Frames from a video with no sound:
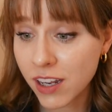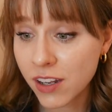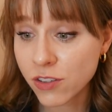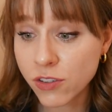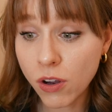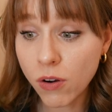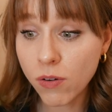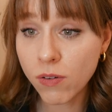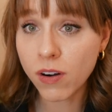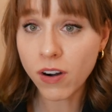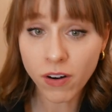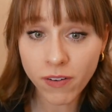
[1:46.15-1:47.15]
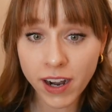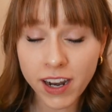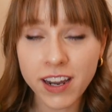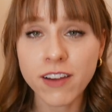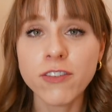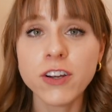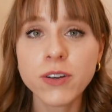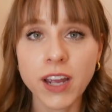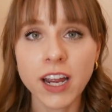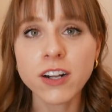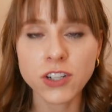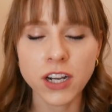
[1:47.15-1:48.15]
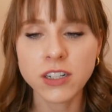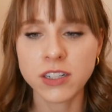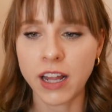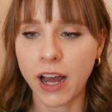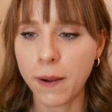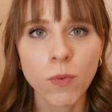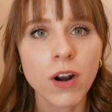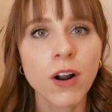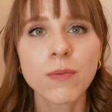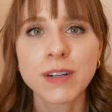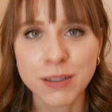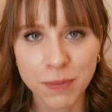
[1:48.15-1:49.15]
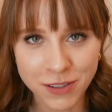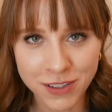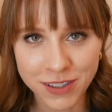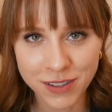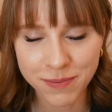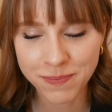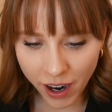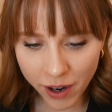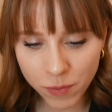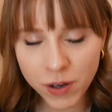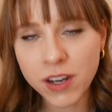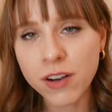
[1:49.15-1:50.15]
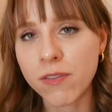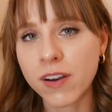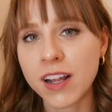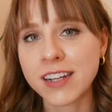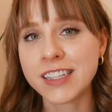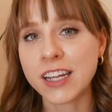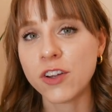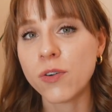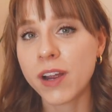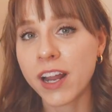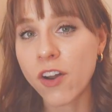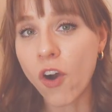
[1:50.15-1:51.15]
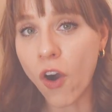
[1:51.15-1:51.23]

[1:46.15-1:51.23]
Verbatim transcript: So, all right, if you can't change that, what are we supposed to do? I want you to realize that you can